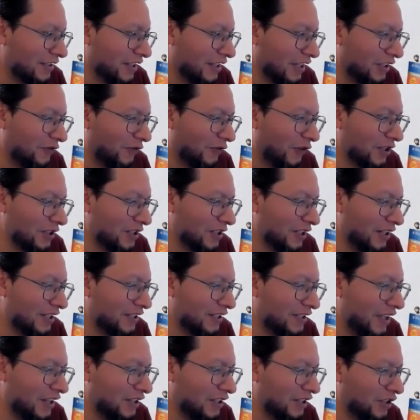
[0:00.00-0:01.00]
It says
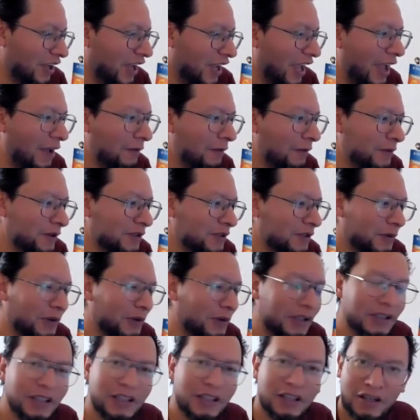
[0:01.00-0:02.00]
fossilization happens
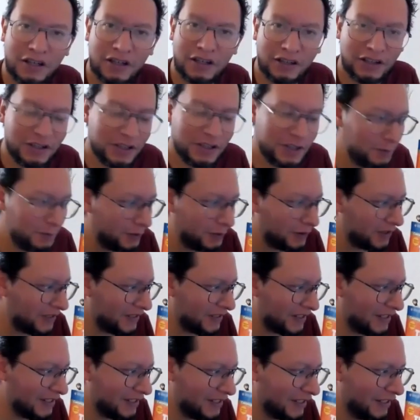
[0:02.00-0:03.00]
when learners
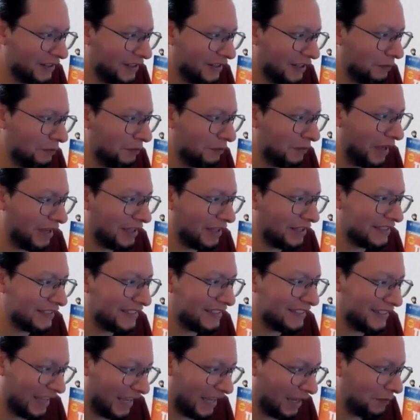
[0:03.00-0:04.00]
persistently make the
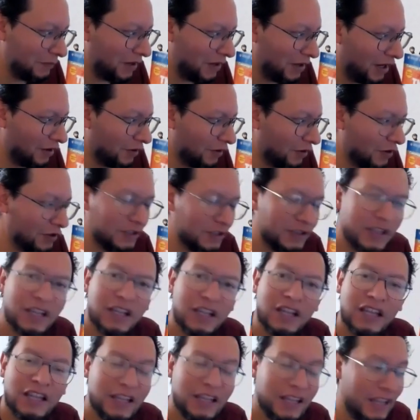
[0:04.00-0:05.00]
same errors
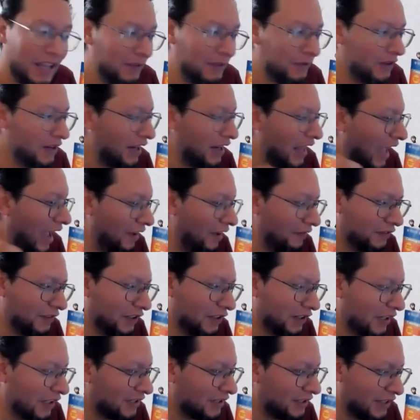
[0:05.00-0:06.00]
even
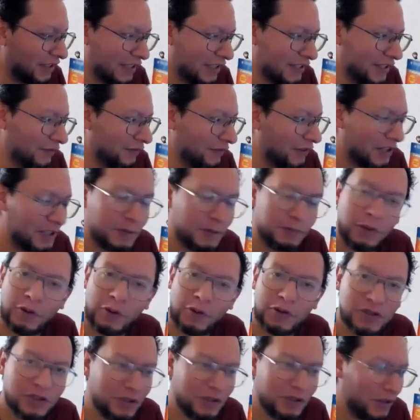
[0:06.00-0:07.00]
after extensive
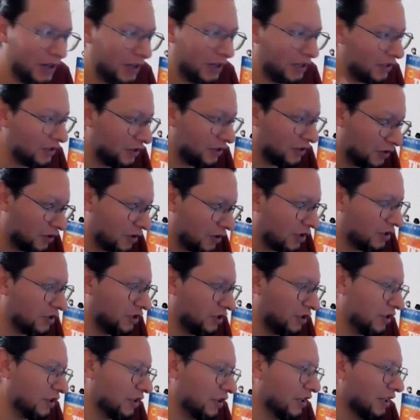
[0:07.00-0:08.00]
exposure and
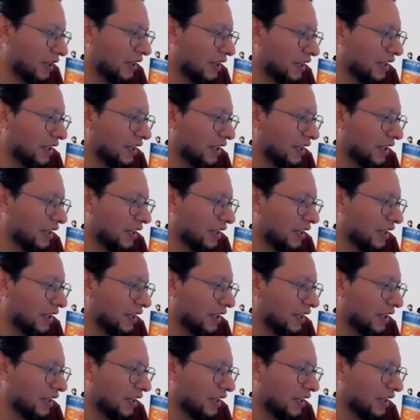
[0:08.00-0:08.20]
instruction.